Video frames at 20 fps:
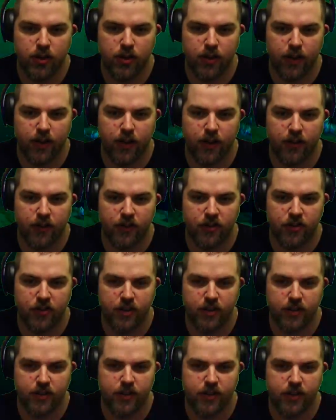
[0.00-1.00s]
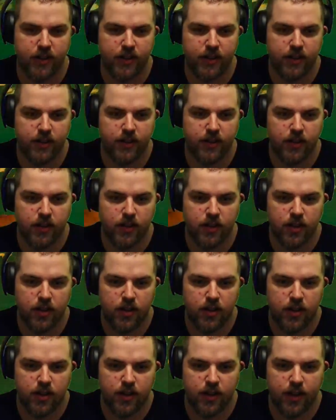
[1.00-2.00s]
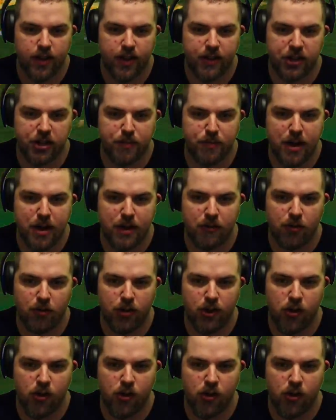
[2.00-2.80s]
Oh shit. I have to go back to our,